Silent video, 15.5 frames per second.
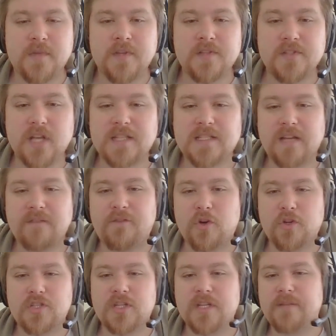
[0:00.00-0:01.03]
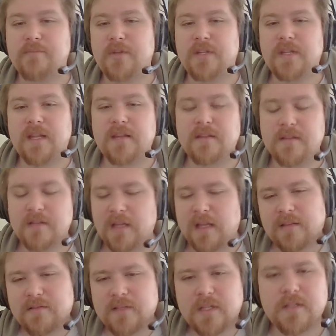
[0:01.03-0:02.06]
So that's unfortunate, but
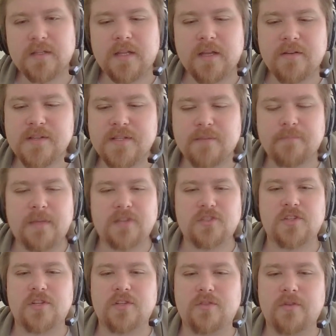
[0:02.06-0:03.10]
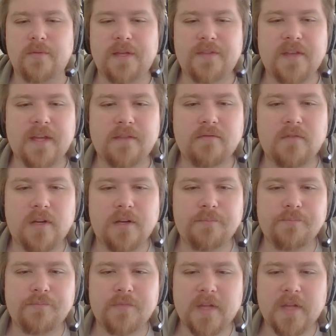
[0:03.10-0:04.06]
there isn't much you can do about that, right?